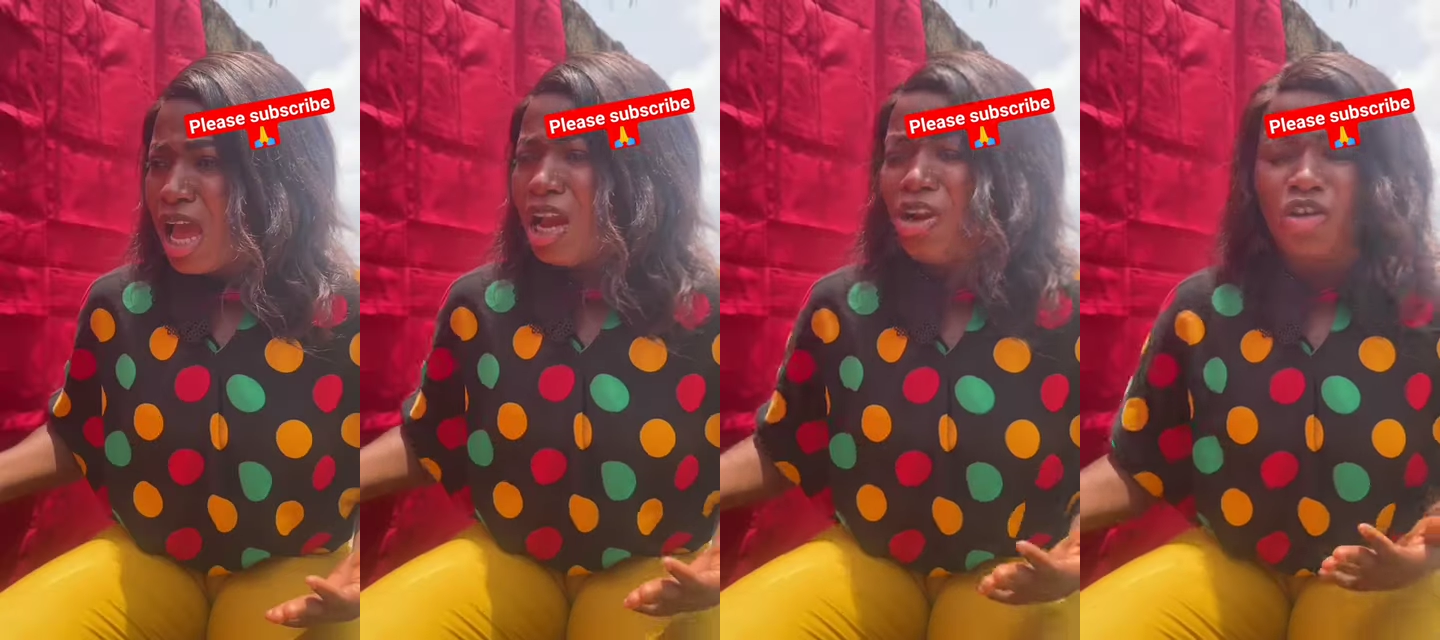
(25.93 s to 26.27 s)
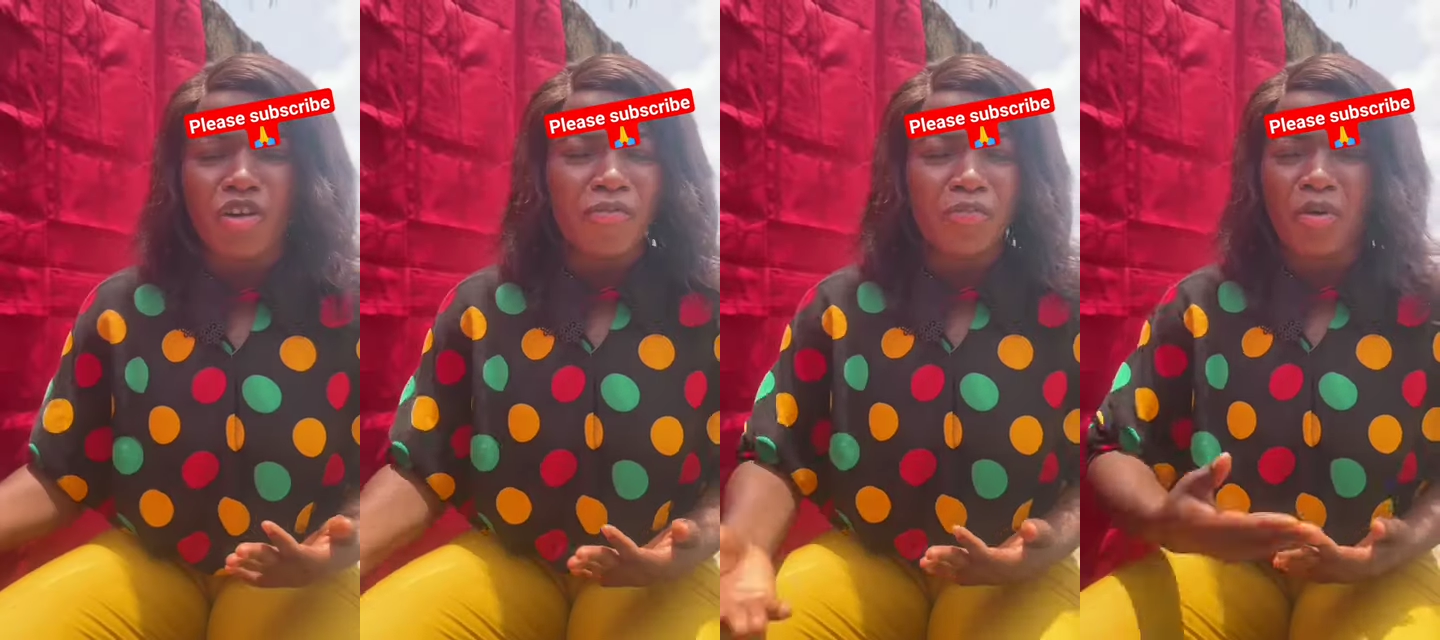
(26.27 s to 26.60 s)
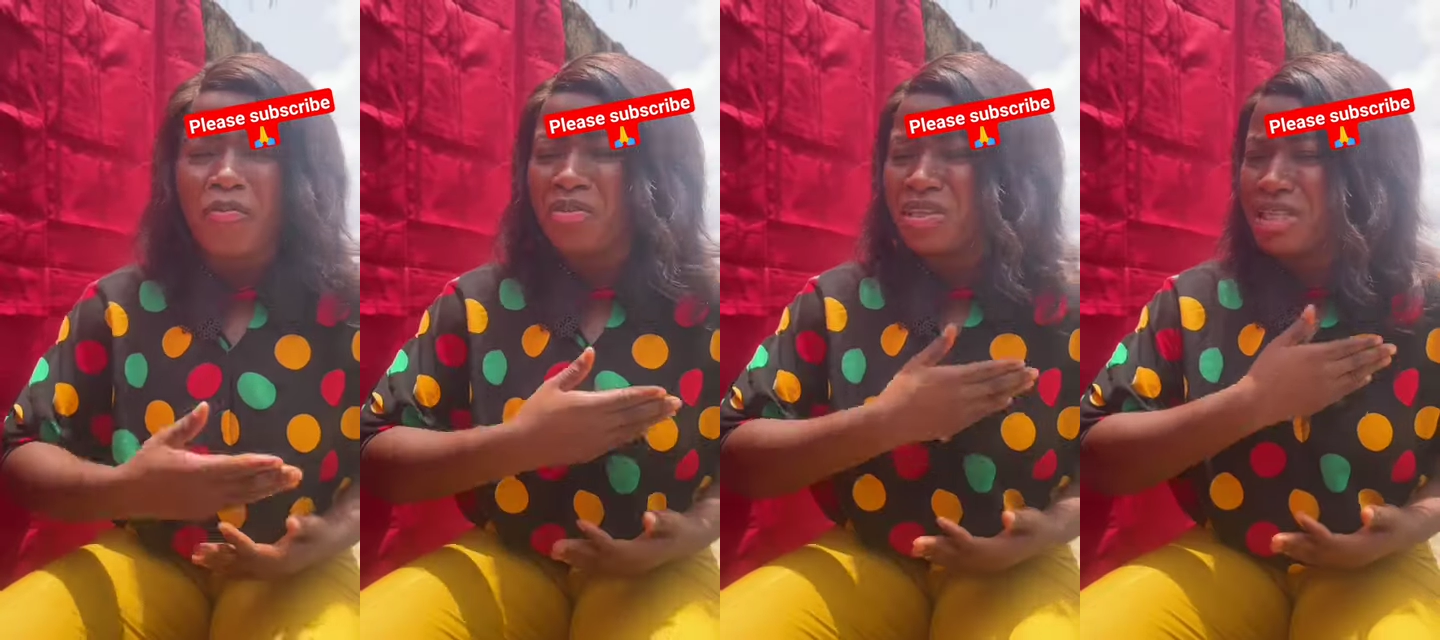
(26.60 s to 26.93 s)
A lot of
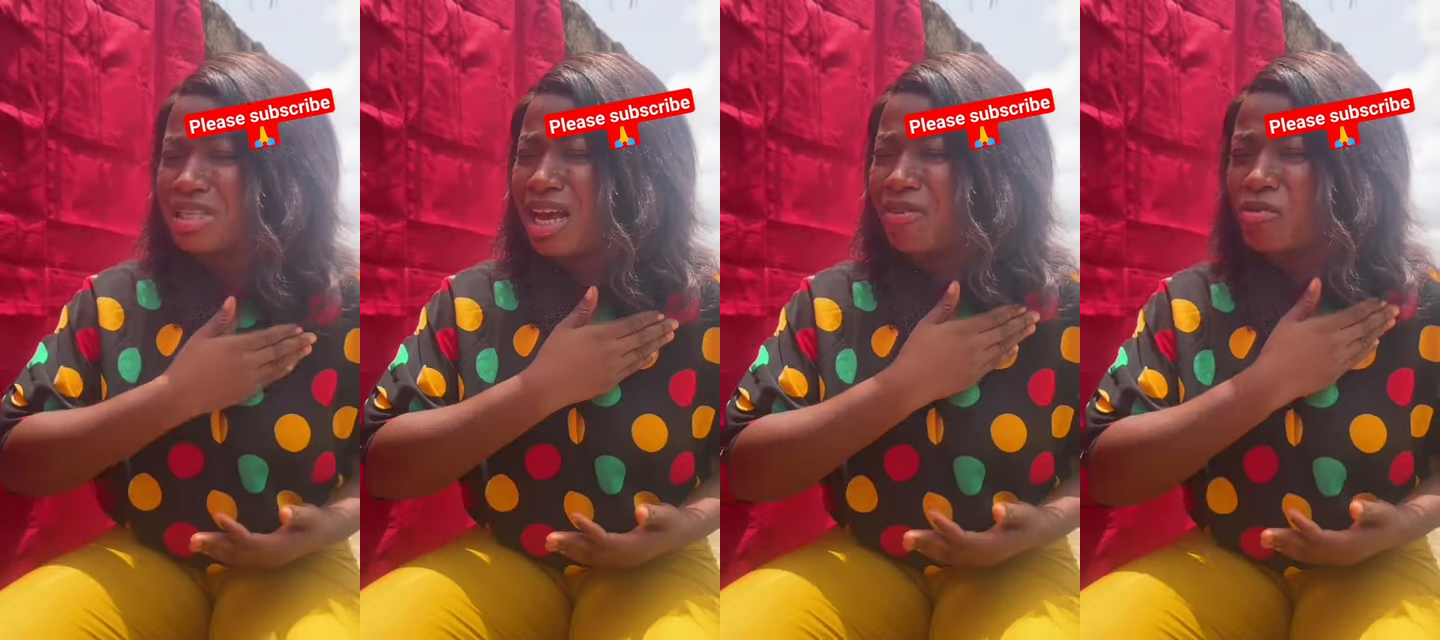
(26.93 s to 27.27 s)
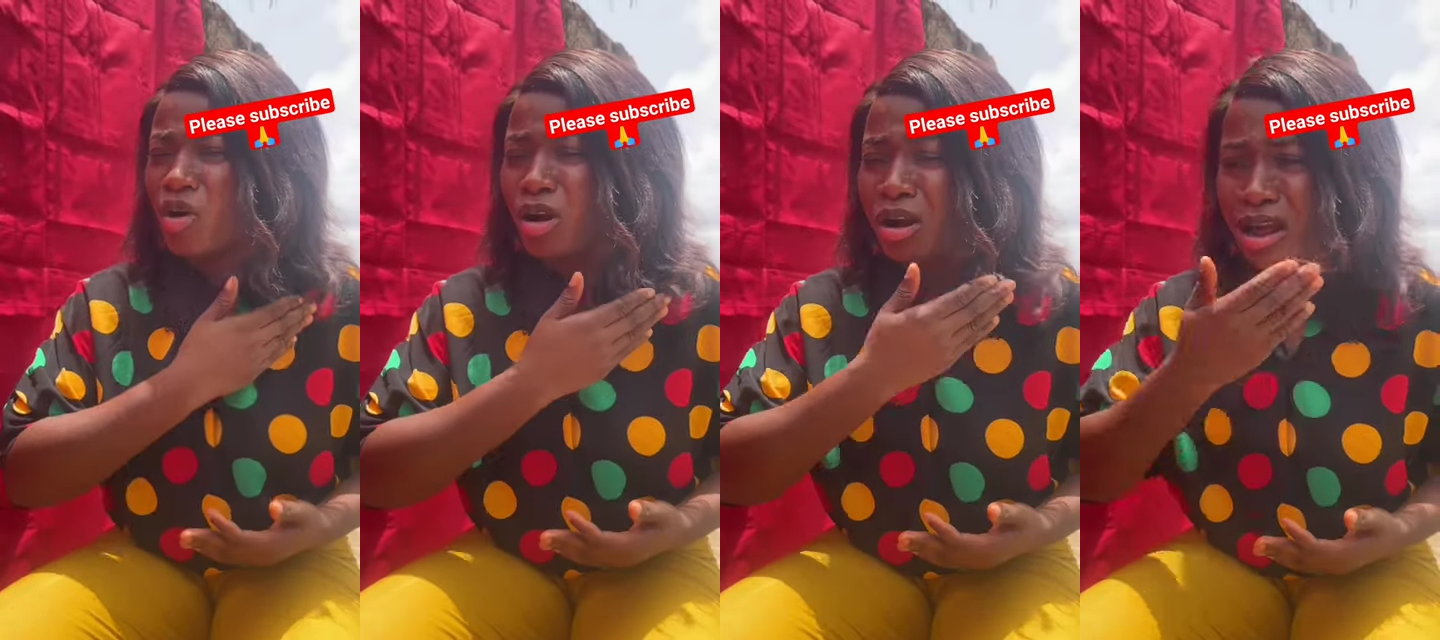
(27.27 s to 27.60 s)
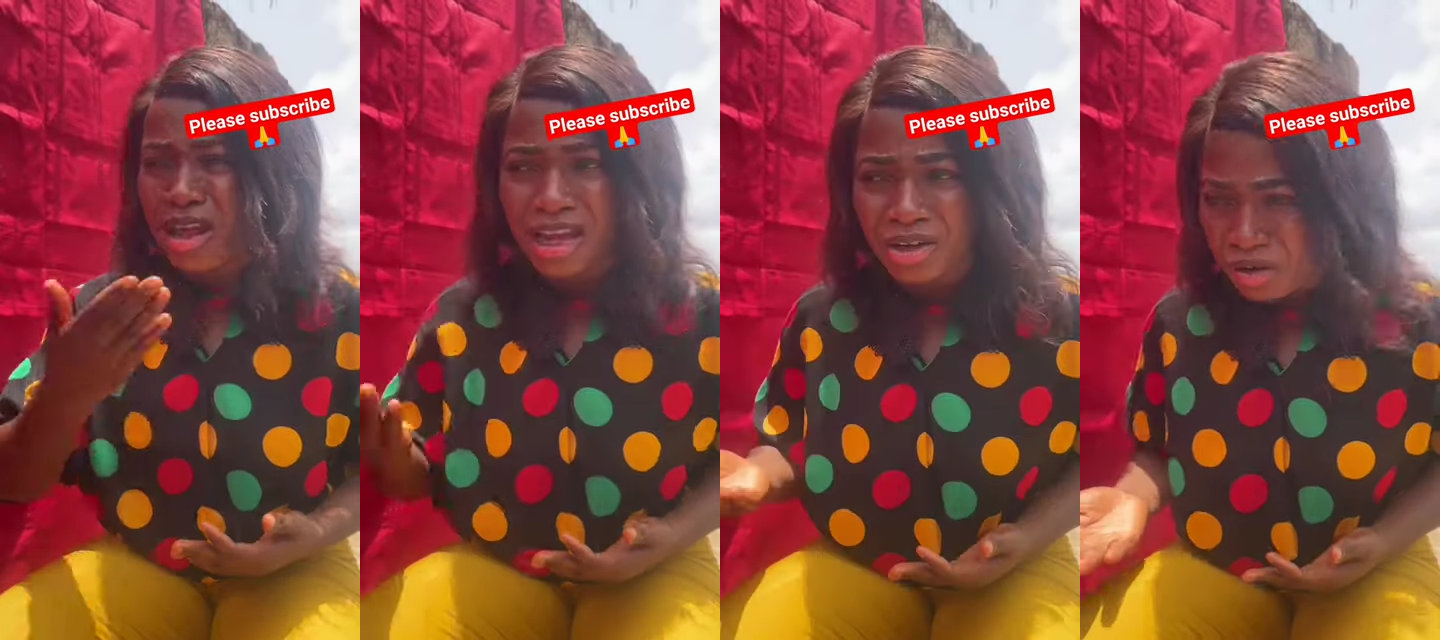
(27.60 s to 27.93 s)
prophecies have gone
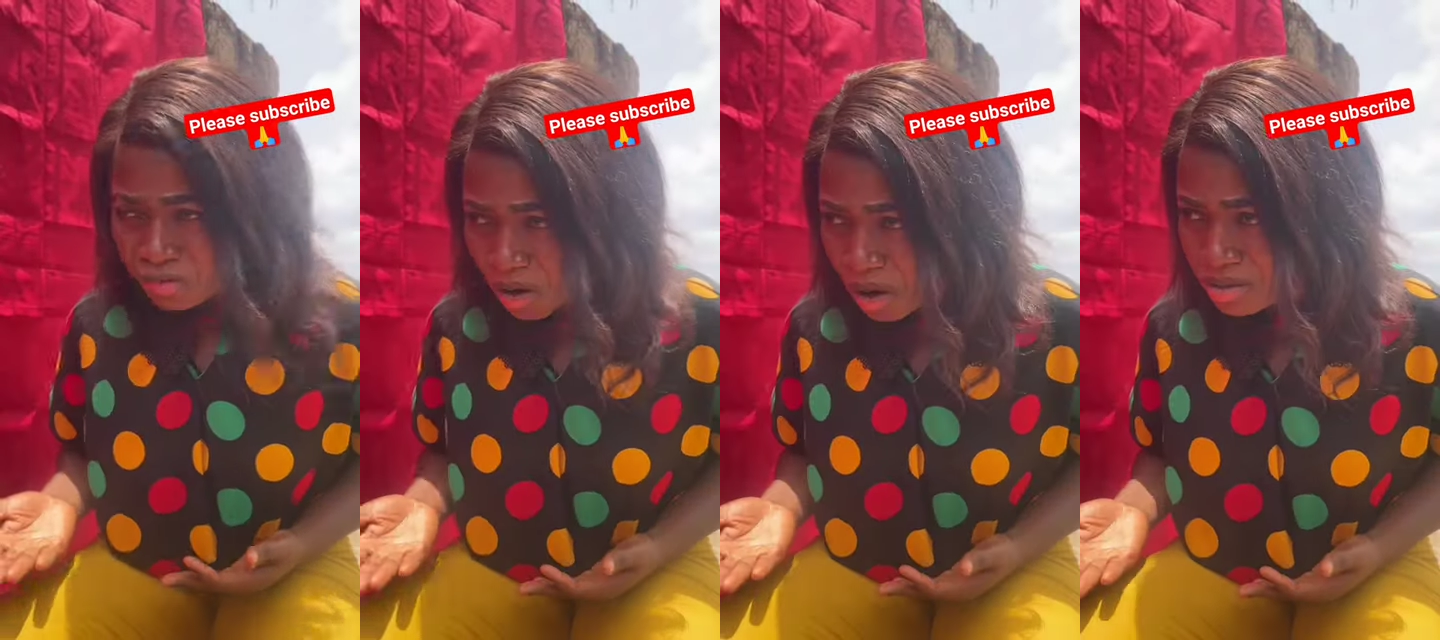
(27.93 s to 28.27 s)
ahead of